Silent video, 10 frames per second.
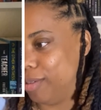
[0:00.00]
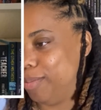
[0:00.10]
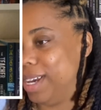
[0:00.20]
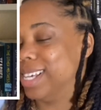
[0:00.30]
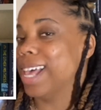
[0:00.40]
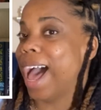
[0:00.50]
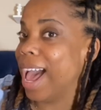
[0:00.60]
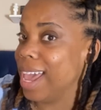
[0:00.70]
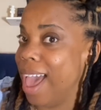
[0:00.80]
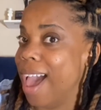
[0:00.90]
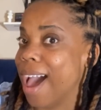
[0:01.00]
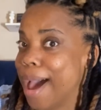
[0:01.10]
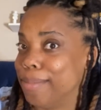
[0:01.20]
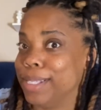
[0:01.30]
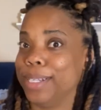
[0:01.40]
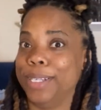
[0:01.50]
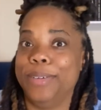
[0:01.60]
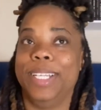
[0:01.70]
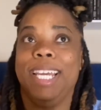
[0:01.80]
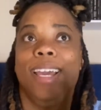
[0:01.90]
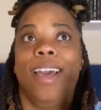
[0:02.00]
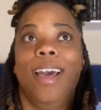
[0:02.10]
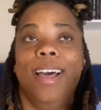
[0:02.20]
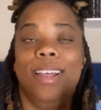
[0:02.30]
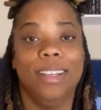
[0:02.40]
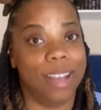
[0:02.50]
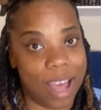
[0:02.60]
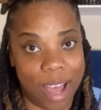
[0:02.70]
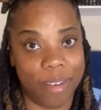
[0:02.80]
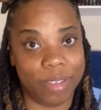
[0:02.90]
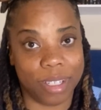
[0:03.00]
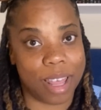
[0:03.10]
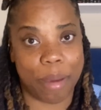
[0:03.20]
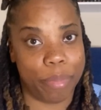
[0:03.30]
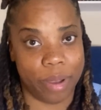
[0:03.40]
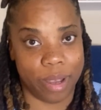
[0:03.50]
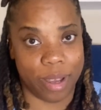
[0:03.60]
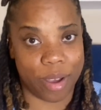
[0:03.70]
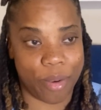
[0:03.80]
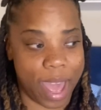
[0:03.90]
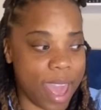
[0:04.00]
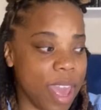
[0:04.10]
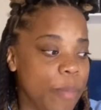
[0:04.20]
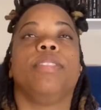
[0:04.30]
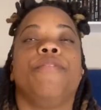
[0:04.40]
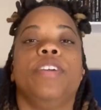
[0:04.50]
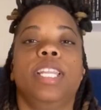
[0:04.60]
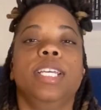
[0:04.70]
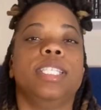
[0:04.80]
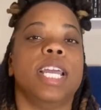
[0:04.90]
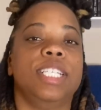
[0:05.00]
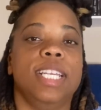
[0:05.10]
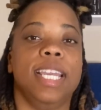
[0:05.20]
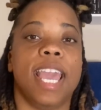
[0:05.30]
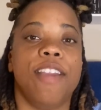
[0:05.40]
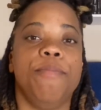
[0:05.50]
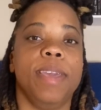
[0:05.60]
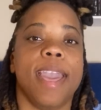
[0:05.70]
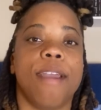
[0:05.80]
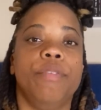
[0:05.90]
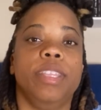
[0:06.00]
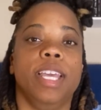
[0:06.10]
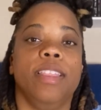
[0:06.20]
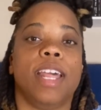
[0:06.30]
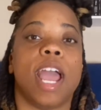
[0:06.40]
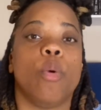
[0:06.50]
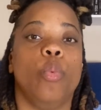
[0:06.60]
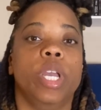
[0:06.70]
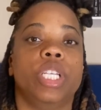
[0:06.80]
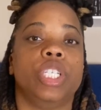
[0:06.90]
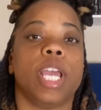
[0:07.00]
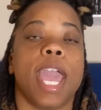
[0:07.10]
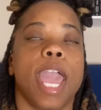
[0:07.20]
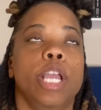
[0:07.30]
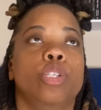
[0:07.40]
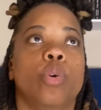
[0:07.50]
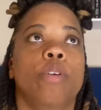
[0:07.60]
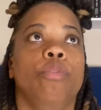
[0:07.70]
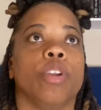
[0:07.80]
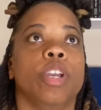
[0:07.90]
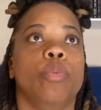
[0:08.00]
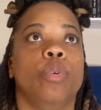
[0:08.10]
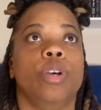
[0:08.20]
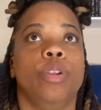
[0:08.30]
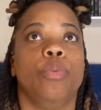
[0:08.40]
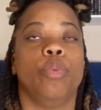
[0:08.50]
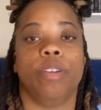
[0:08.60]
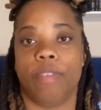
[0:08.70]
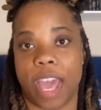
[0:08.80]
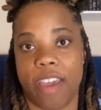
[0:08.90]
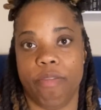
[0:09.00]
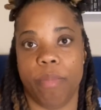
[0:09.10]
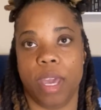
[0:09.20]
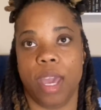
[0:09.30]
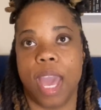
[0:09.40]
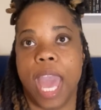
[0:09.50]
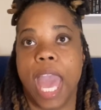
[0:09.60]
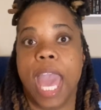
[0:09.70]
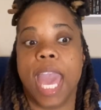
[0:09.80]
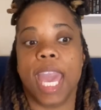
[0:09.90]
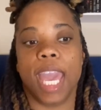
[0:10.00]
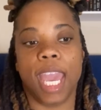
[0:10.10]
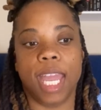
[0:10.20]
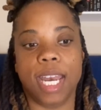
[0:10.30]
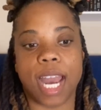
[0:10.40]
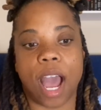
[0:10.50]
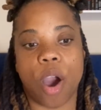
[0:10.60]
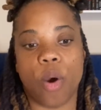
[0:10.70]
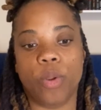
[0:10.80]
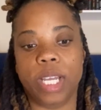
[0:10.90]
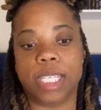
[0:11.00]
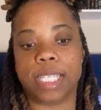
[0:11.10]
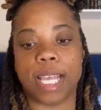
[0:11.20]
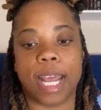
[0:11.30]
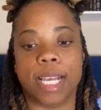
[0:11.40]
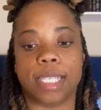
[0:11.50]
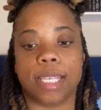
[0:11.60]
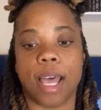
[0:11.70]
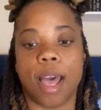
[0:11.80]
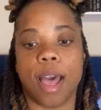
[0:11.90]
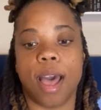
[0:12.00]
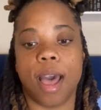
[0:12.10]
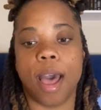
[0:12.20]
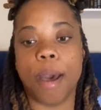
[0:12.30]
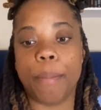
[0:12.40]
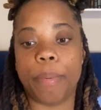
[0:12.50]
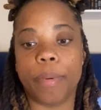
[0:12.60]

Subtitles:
because I absolutely loved that book, okay? The Filling Station gave me everything that I wished Angel of Greenwood would have gave me. It not only set us up